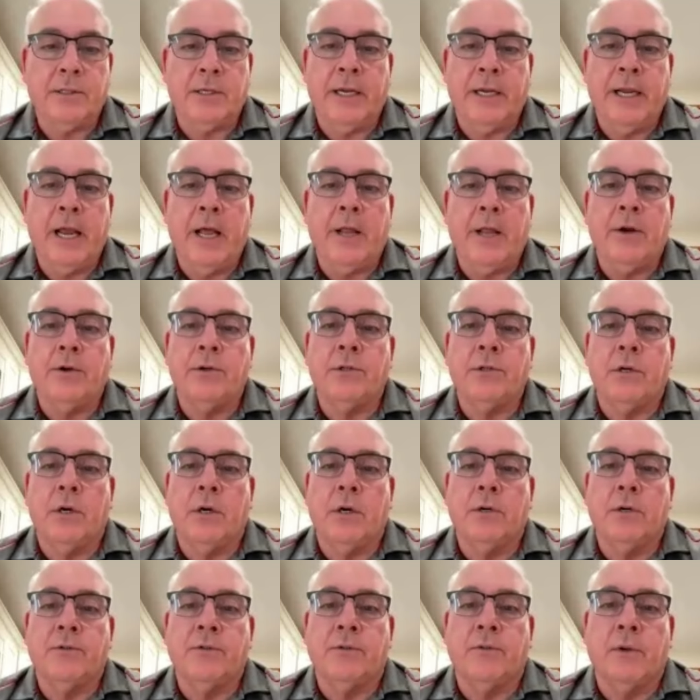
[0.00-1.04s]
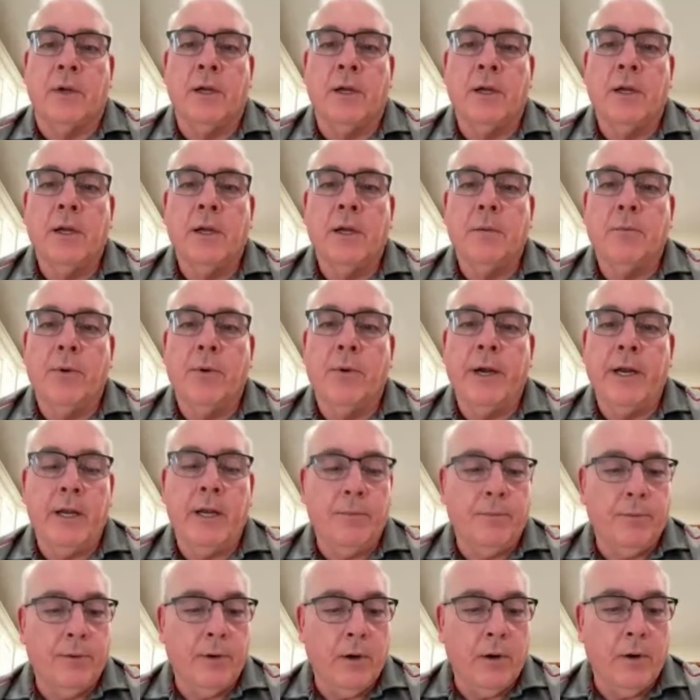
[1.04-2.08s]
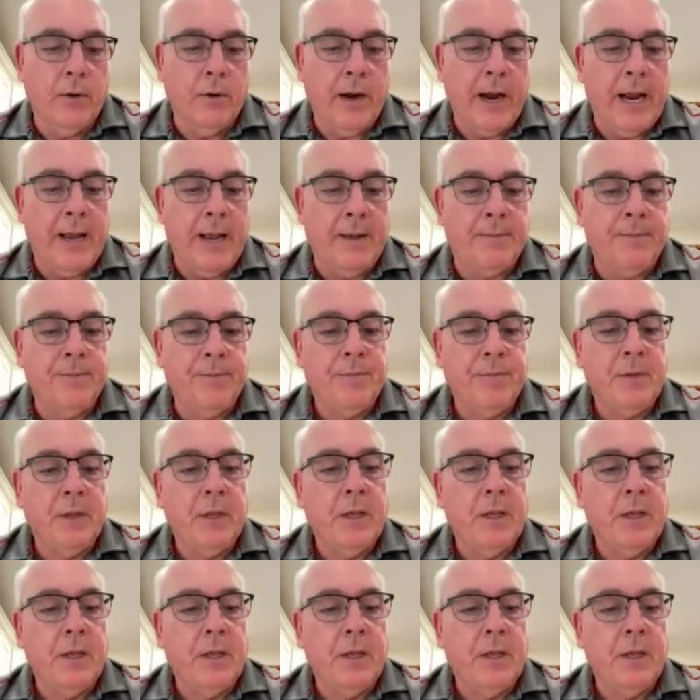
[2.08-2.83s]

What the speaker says: together in terms of a breeding program?